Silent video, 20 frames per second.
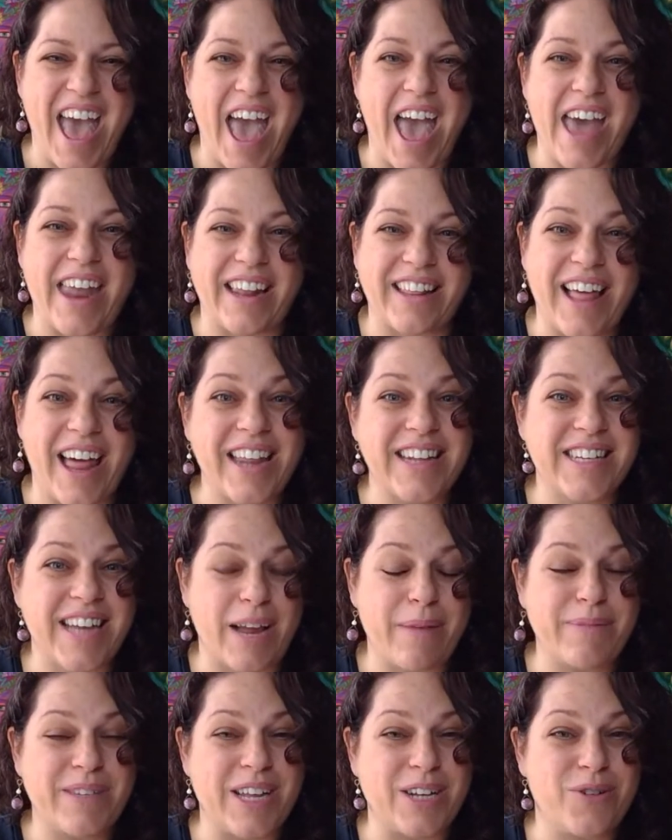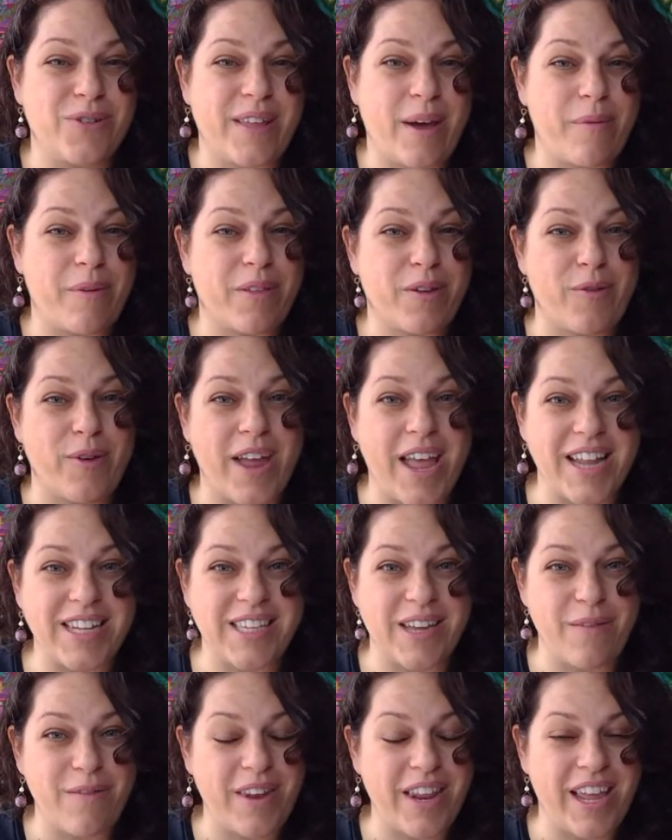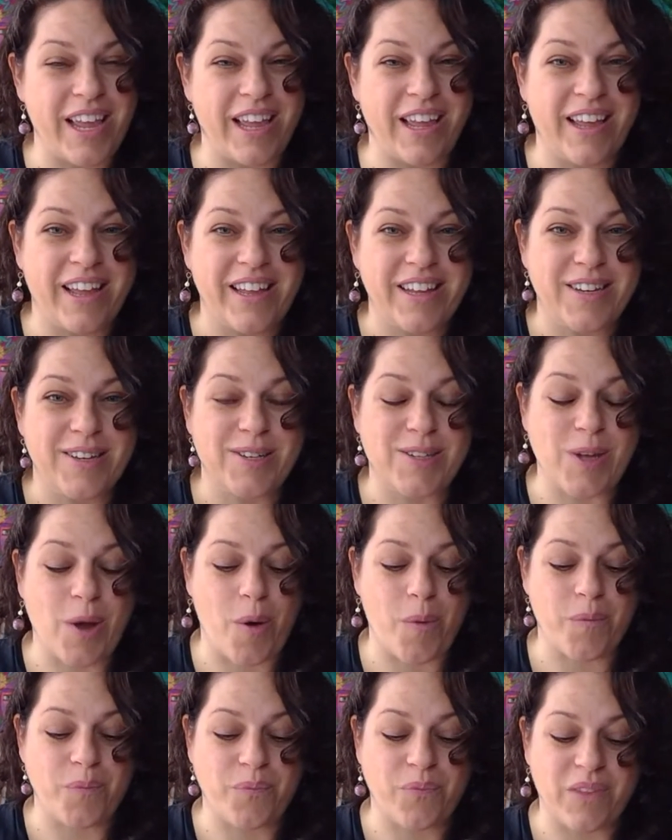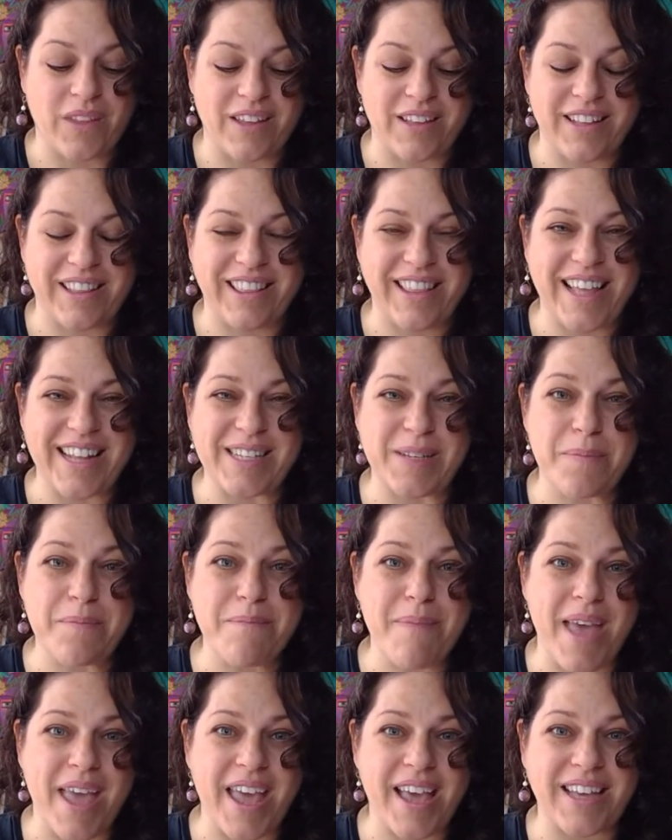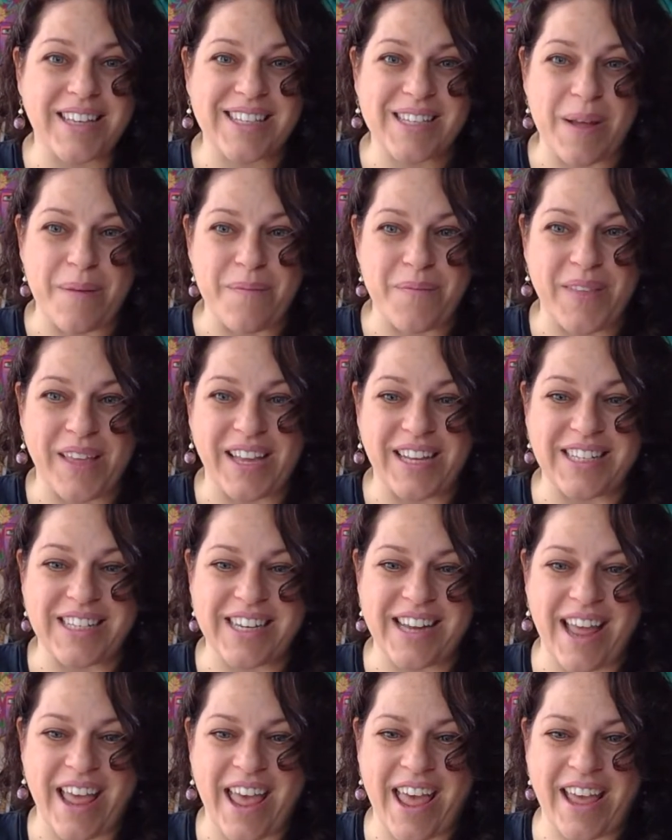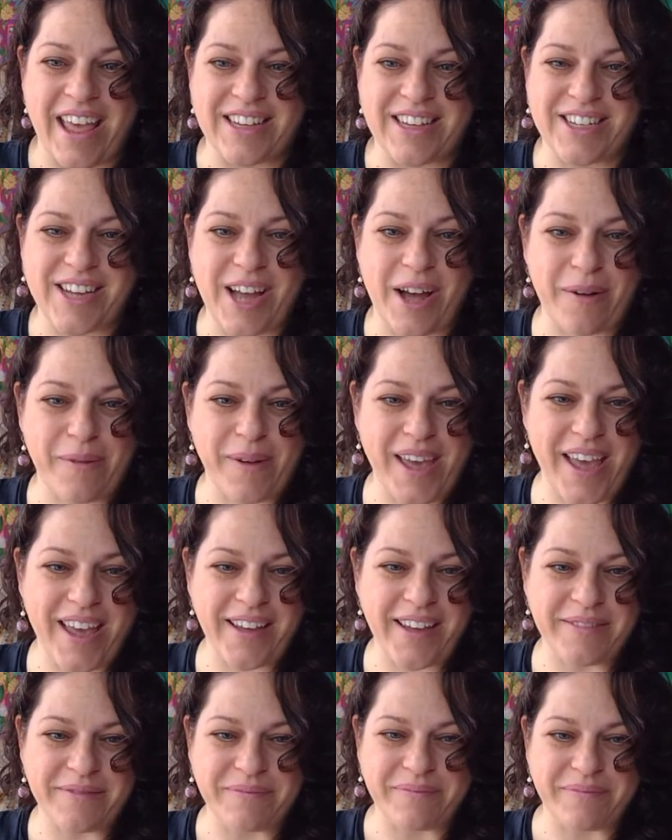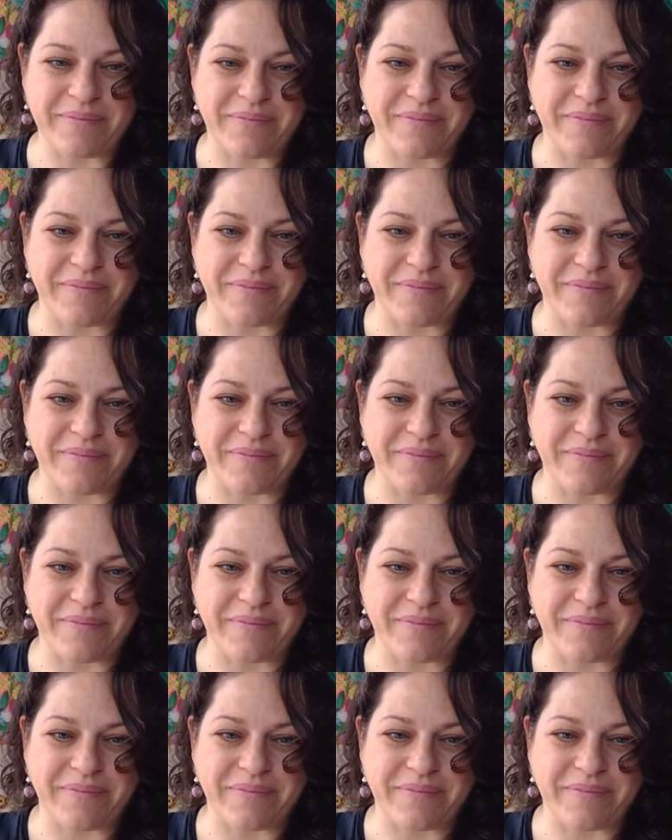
and a lot of times I do that with creativity. So let's make something today, shall we?